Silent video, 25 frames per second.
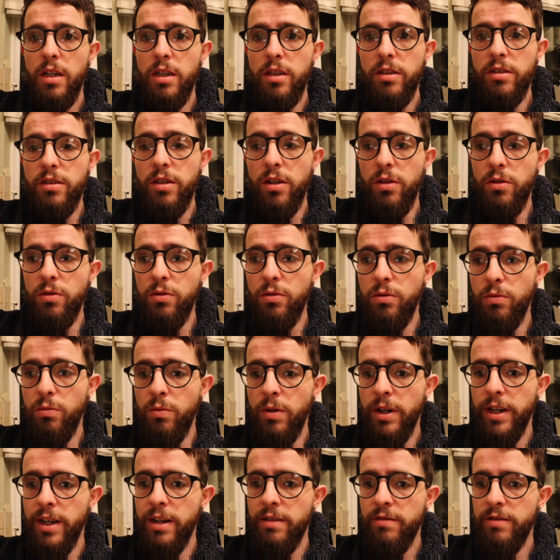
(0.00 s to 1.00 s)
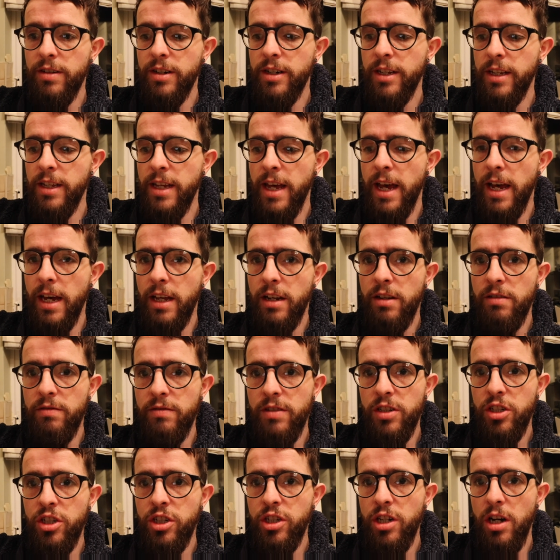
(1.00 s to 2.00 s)
So whatever the head of
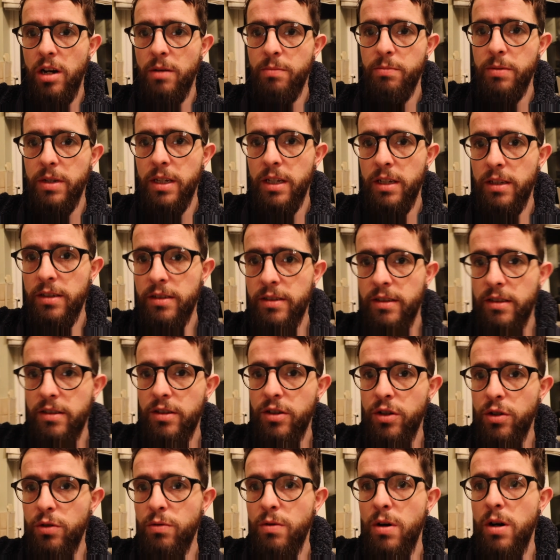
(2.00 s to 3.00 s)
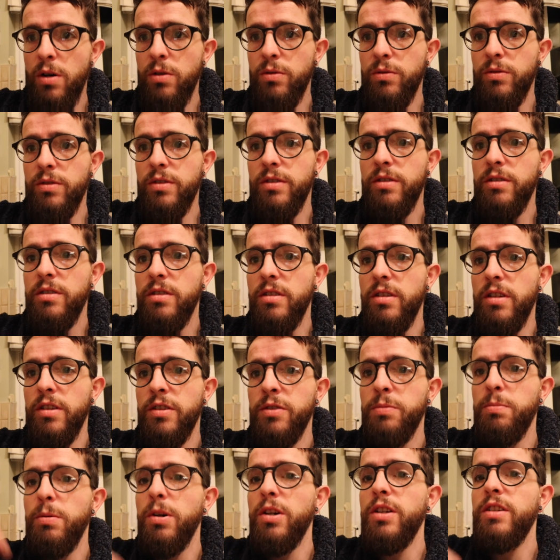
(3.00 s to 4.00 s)
the shop is, who owns the
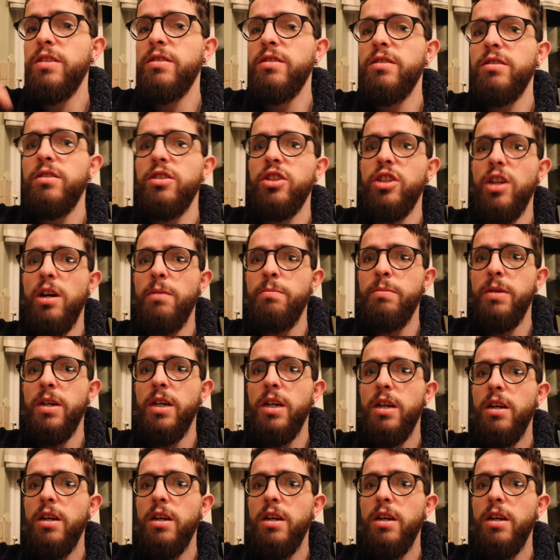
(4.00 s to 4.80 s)
spice shop,